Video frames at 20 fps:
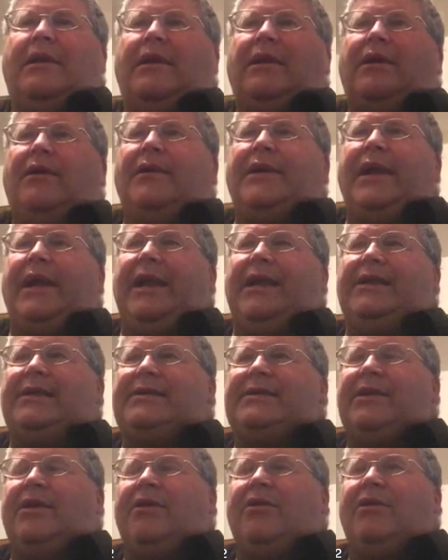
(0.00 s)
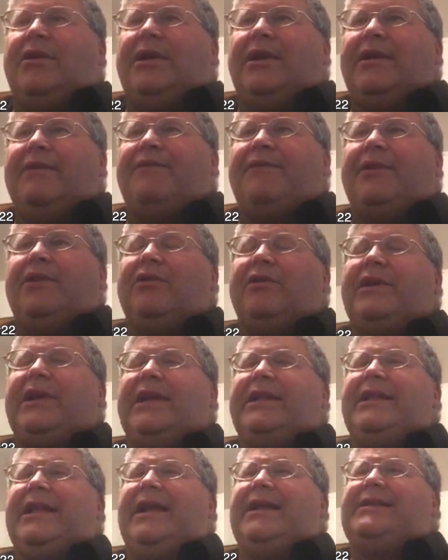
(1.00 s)
Okay, so if we look
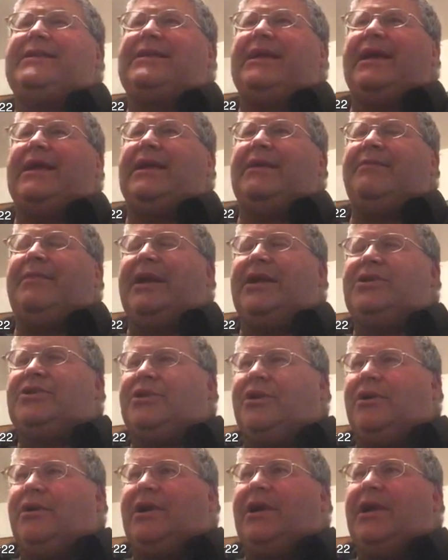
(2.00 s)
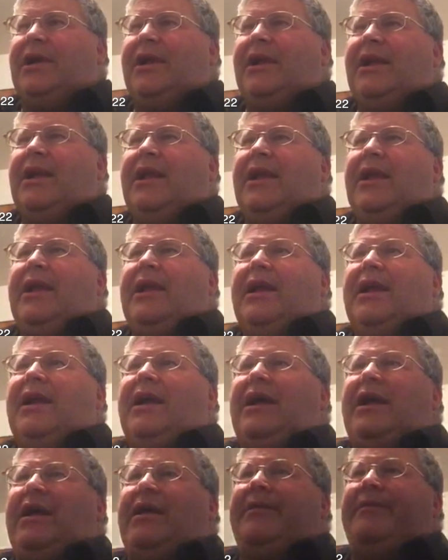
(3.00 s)
at that second measure,
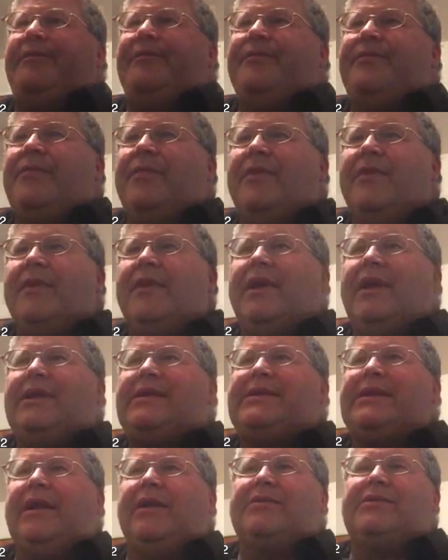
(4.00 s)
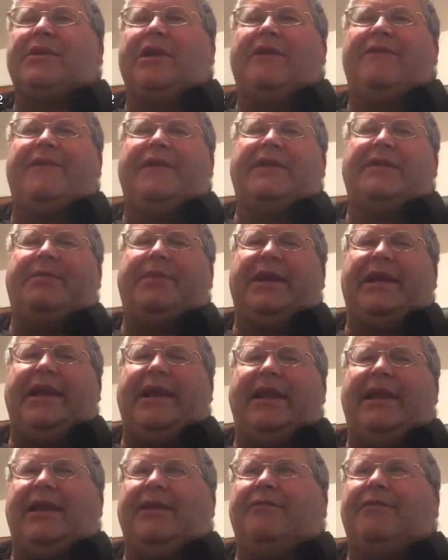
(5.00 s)
it starts off at the
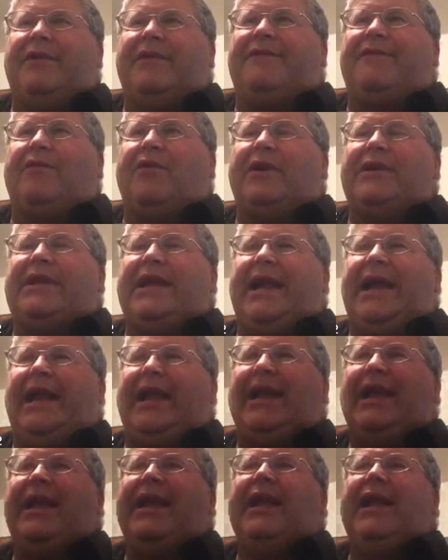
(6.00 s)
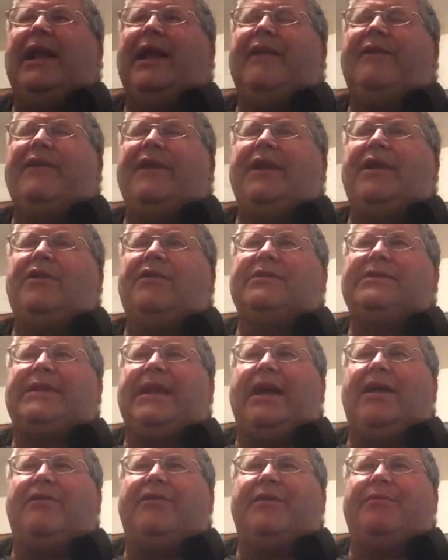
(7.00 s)
beginning with forte, and then it goes
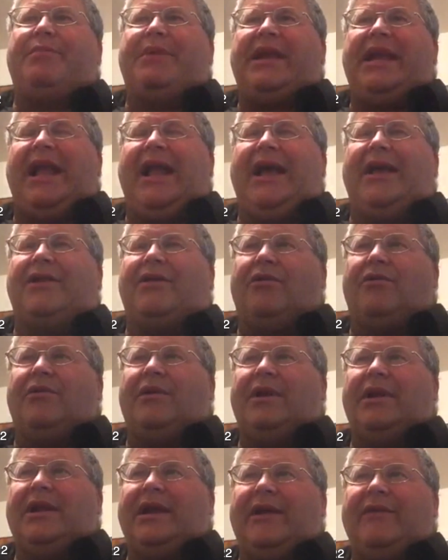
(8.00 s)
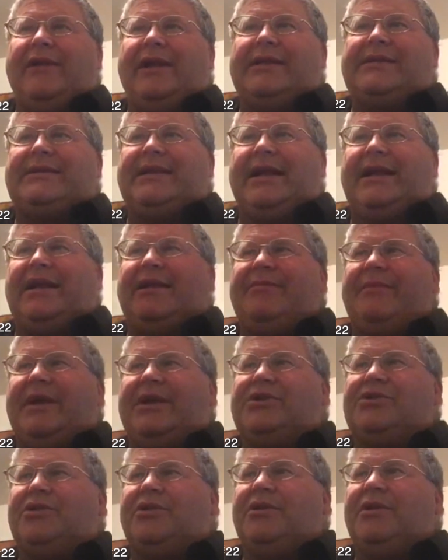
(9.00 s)
down the piano on that second
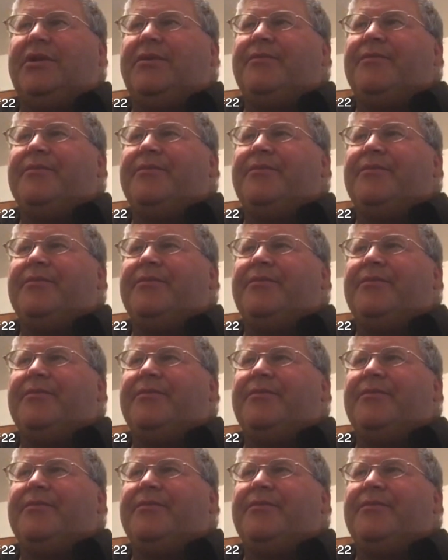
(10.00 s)
measure,